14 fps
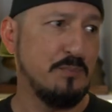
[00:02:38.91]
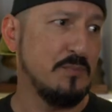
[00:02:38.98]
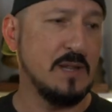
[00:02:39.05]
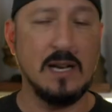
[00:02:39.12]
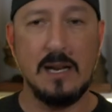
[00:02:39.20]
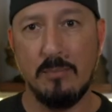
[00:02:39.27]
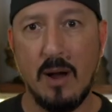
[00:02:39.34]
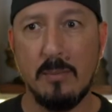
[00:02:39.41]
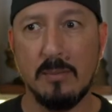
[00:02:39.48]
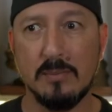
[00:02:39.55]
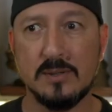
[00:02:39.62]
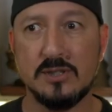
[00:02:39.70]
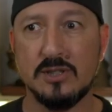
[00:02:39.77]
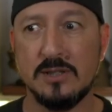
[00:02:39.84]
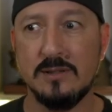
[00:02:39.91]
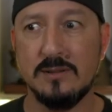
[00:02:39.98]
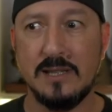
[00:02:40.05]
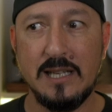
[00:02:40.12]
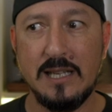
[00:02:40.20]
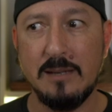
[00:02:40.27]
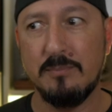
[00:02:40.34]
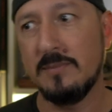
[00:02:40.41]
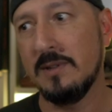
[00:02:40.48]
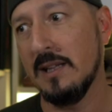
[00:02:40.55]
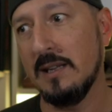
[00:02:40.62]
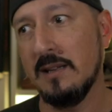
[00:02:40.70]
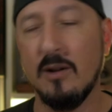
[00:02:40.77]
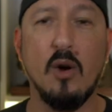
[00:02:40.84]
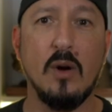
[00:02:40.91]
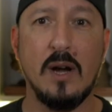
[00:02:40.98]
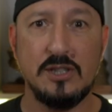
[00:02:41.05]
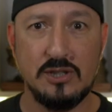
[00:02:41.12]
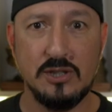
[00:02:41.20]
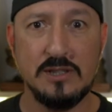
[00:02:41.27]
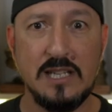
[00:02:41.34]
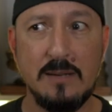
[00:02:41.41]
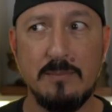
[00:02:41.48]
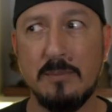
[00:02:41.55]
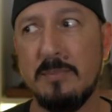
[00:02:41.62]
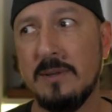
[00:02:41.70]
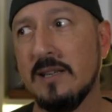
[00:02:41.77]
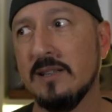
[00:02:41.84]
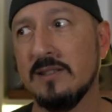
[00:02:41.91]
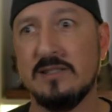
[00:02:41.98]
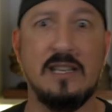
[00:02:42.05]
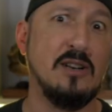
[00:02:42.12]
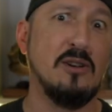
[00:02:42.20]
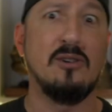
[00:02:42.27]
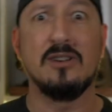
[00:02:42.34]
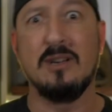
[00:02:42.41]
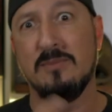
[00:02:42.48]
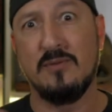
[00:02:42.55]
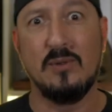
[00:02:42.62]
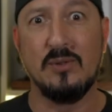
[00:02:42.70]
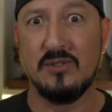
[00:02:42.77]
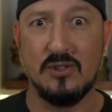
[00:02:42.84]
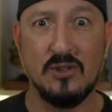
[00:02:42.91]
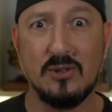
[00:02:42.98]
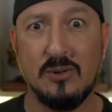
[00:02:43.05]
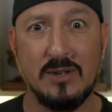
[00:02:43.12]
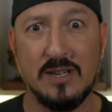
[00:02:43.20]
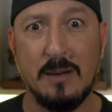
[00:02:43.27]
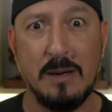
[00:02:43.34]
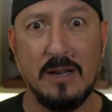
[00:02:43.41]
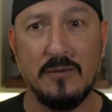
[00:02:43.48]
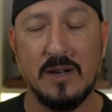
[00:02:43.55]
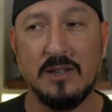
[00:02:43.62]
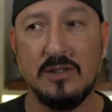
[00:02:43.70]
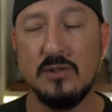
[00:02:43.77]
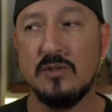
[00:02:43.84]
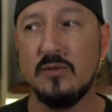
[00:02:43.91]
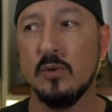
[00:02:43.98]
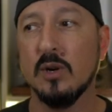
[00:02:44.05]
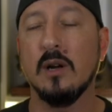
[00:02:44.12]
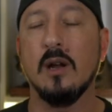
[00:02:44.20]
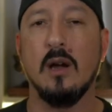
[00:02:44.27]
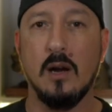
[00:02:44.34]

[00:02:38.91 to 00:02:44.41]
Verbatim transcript: that I probably shouldn't keep, that, oh, I should keep it because it all comes full circle and I might find a use for it.